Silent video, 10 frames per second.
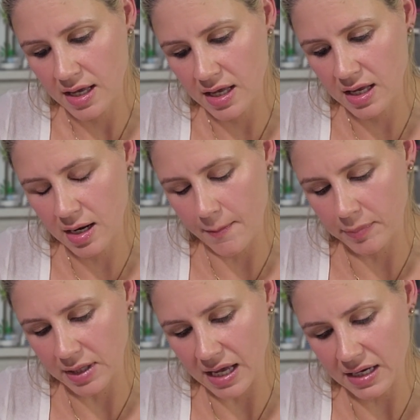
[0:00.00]
in
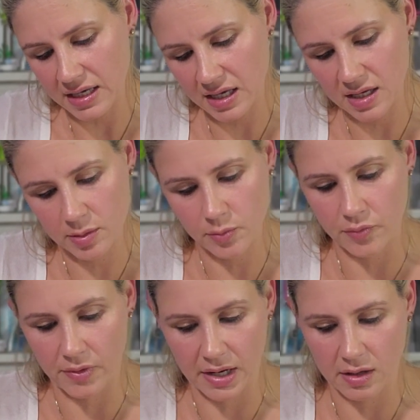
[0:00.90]
black and
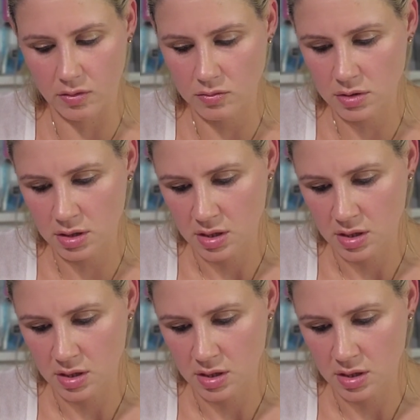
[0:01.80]
brown